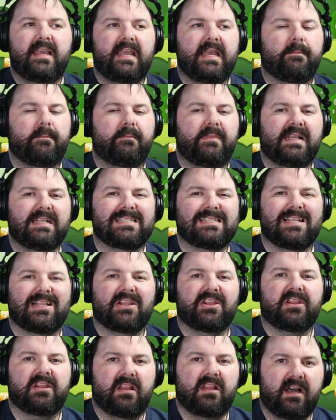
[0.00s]
It means
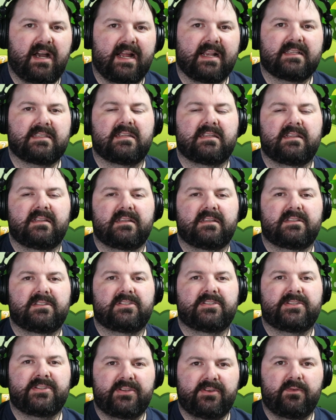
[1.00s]
a lot
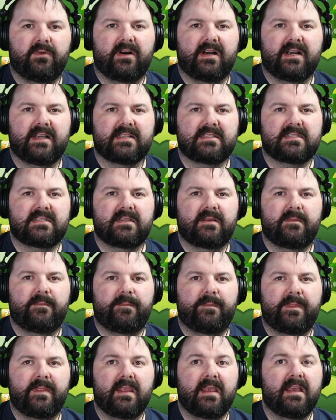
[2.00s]
to us.
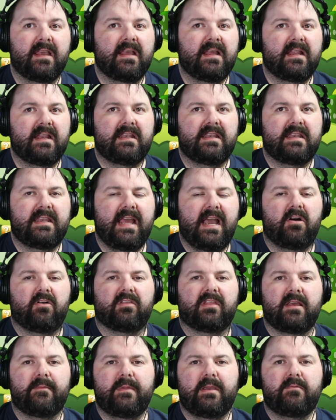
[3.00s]

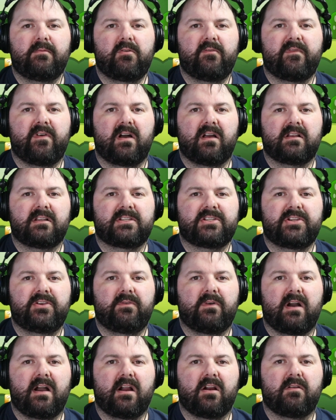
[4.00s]
Now, let me move on
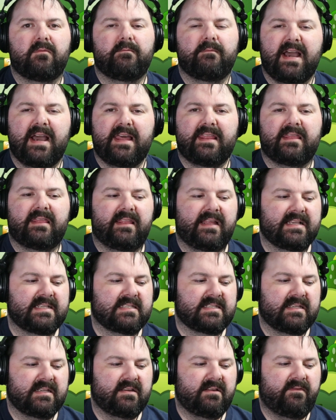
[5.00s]
to our math
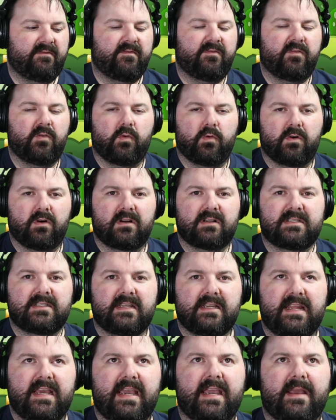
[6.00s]
lesson for
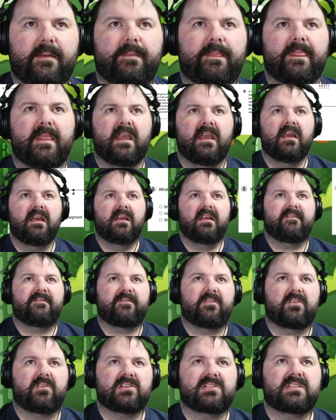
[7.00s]
today.
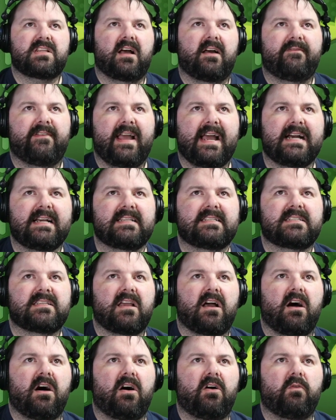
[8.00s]
First off,
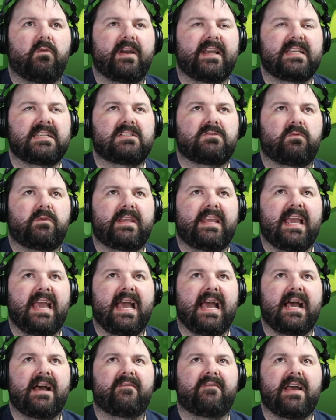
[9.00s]
as always, we
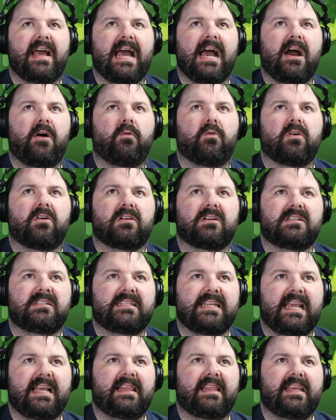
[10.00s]
have our
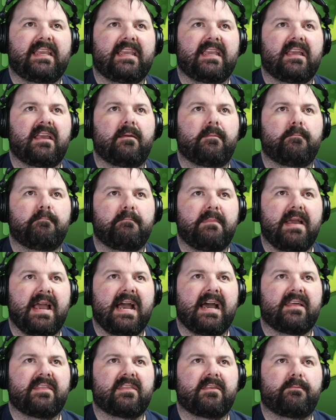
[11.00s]
daily
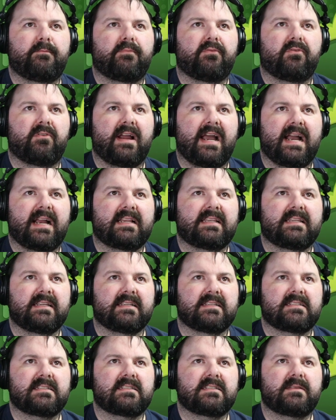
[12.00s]
math
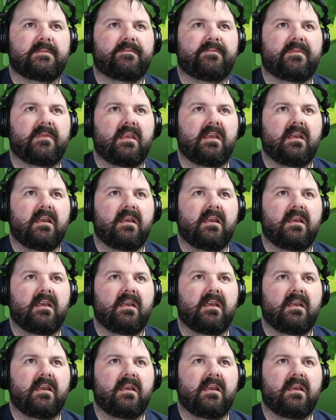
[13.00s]
practice.